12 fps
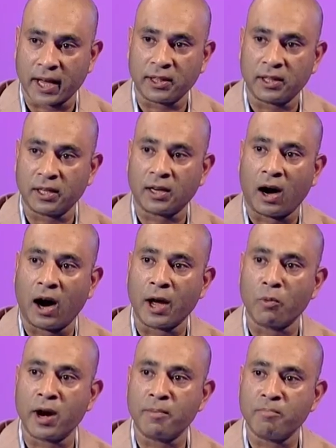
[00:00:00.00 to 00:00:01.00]
they think I
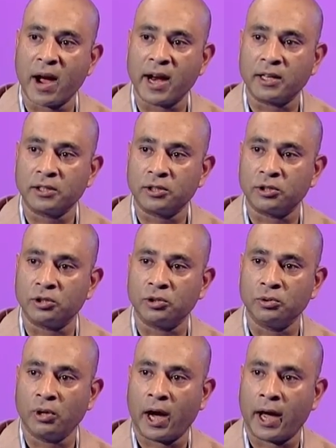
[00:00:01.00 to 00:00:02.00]
went mad to do
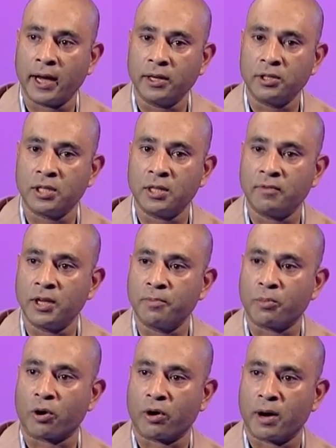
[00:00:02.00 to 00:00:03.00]
a TV
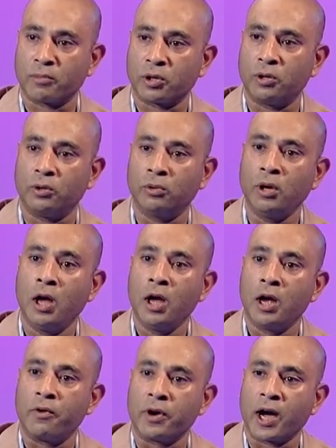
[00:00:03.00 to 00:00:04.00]
program called
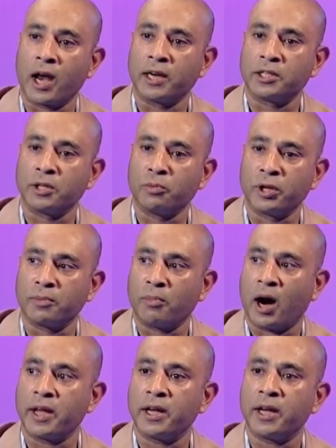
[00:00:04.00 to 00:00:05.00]
Reality with
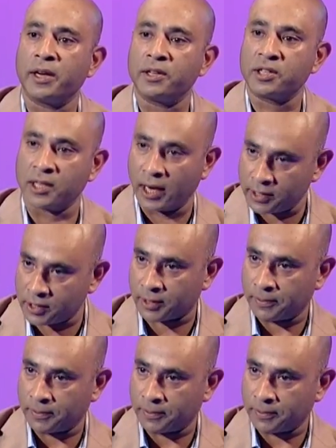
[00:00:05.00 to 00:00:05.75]
Mahee in Sylhet.